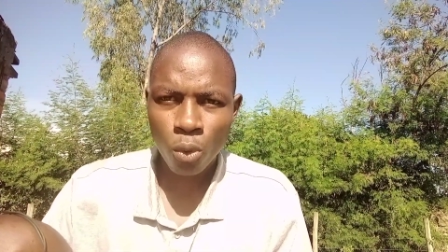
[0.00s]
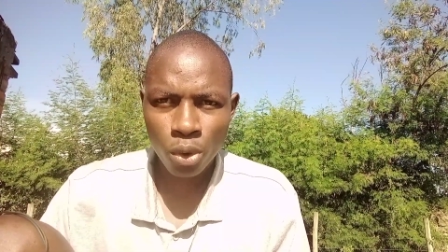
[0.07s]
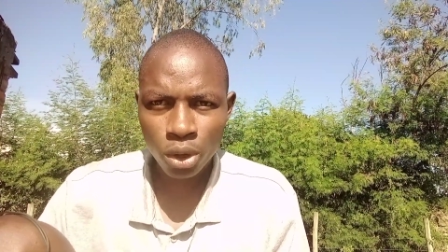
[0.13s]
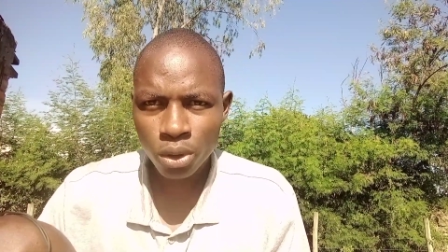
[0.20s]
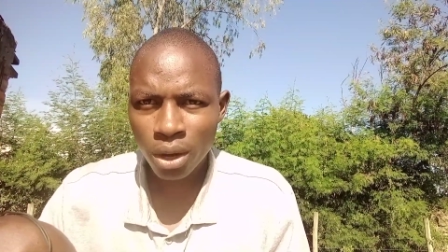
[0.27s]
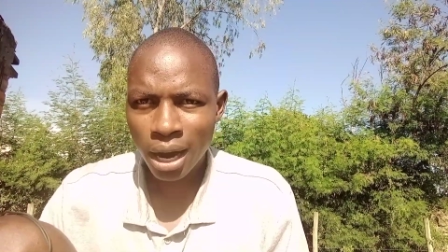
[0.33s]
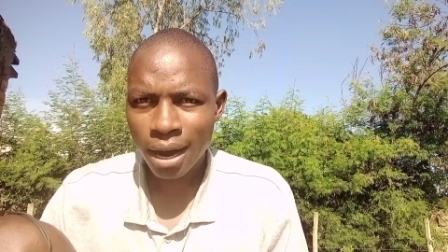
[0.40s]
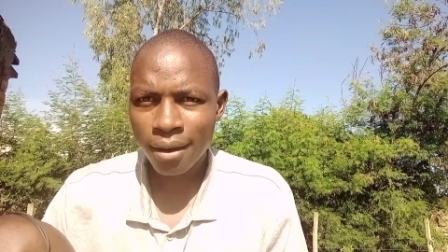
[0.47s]
will
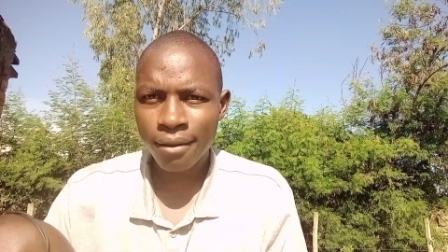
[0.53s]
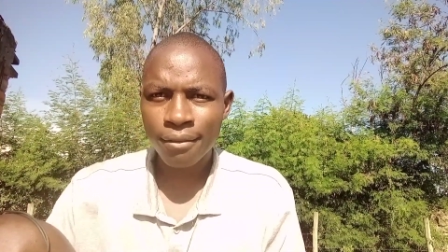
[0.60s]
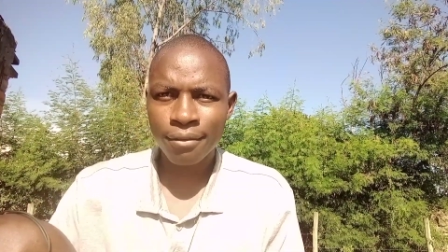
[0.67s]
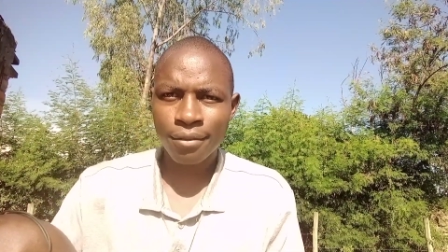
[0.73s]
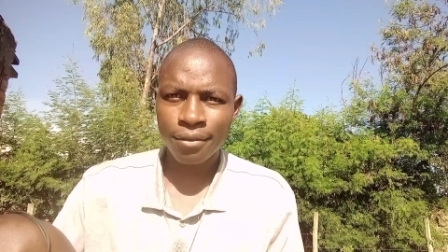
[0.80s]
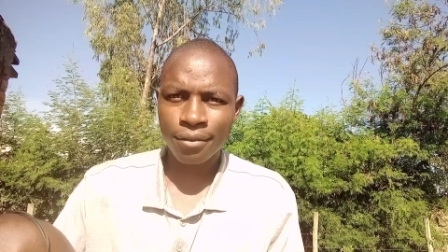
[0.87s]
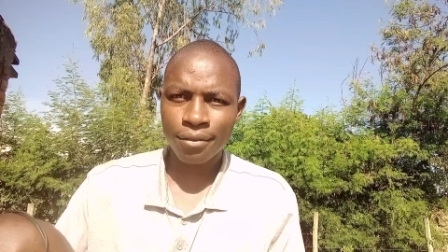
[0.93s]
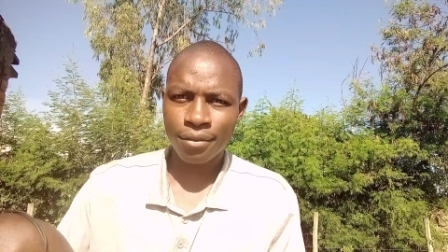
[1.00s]
you have
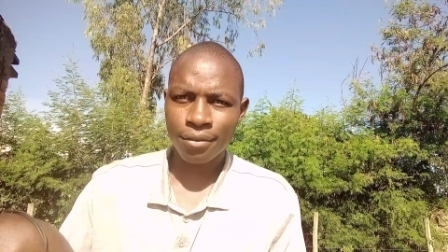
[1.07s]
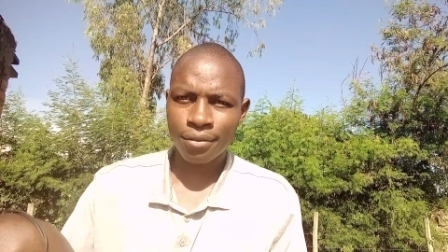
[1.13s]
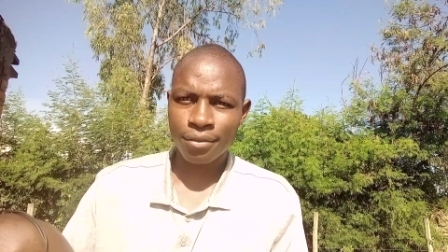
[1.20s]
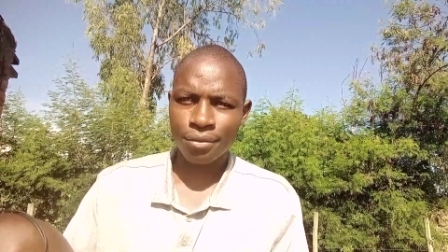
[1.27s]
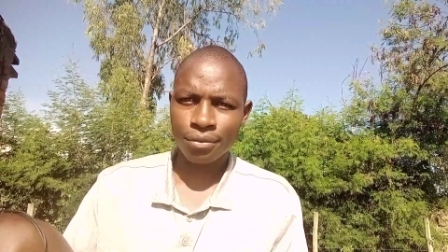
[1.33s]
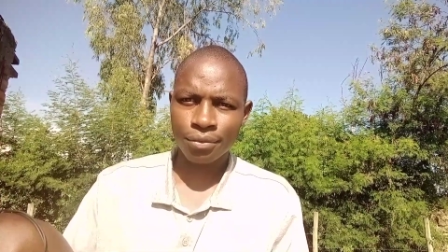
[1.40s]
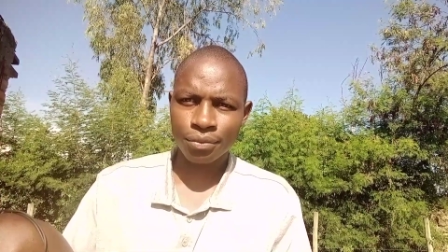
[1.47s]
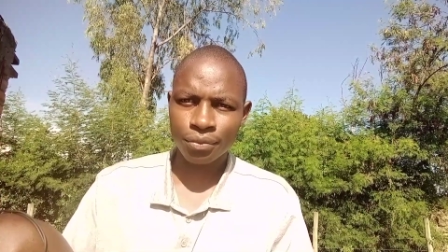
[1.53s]

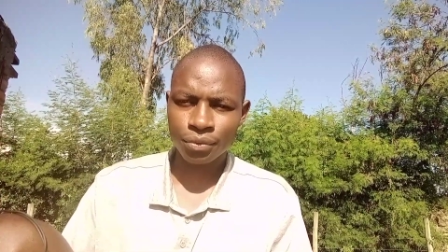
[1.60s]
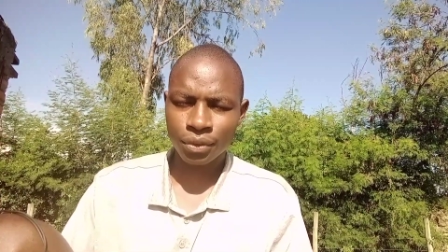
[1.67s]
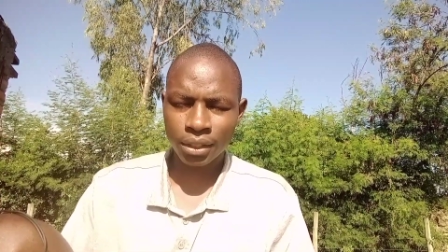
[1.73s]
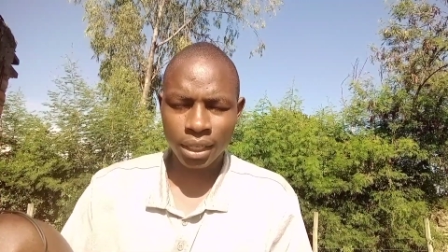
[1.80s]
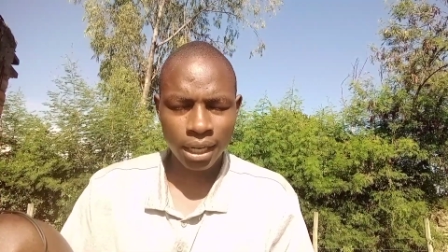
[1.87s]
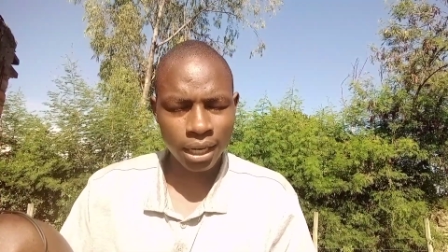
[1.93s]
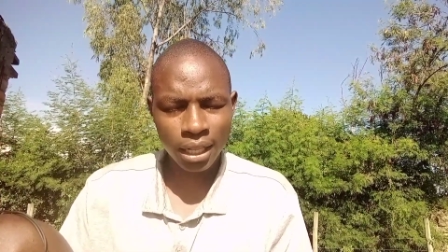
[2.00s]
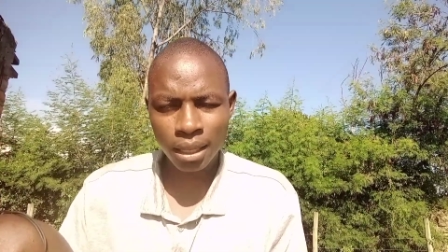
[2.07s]

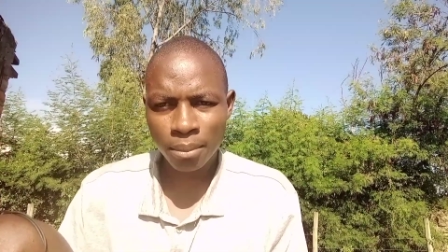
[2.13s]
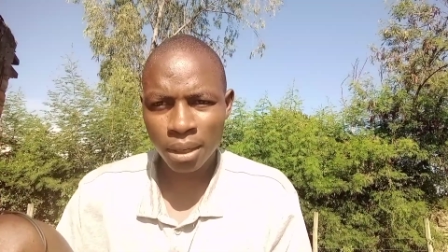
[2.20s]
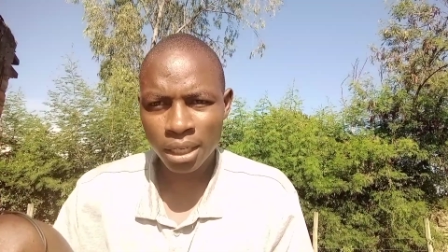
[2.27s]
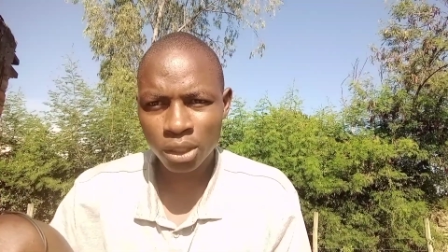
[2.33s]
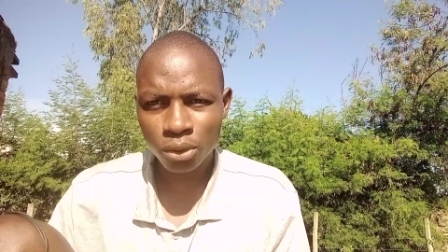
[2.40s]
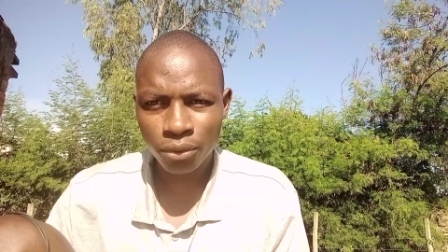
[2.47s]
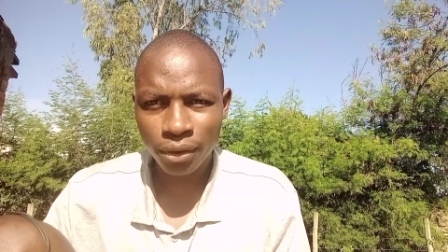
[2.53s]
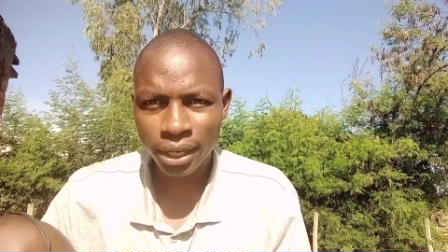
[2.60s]
another
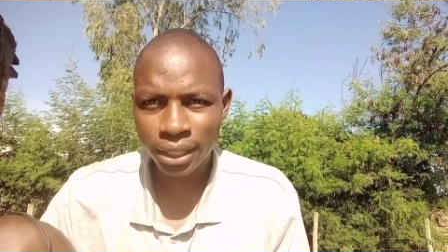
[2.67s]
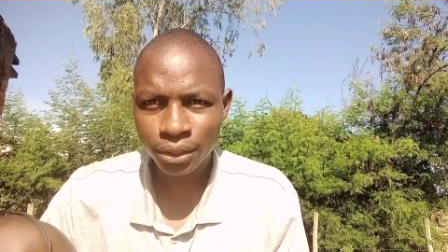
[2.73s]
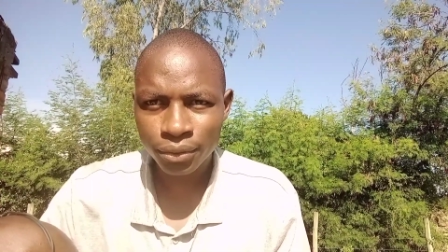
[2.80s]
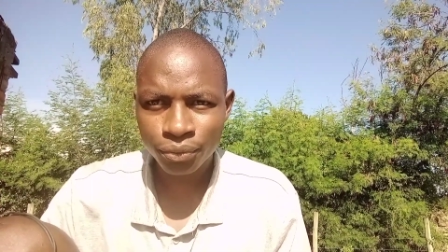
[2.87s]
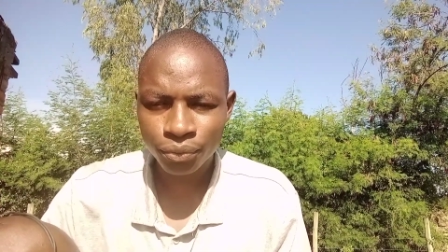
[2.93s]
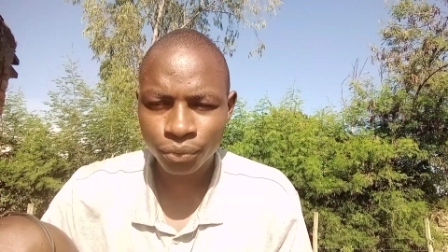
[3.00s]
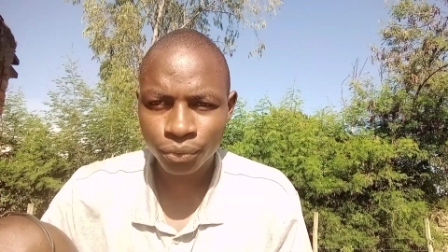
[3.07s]
money to fund it?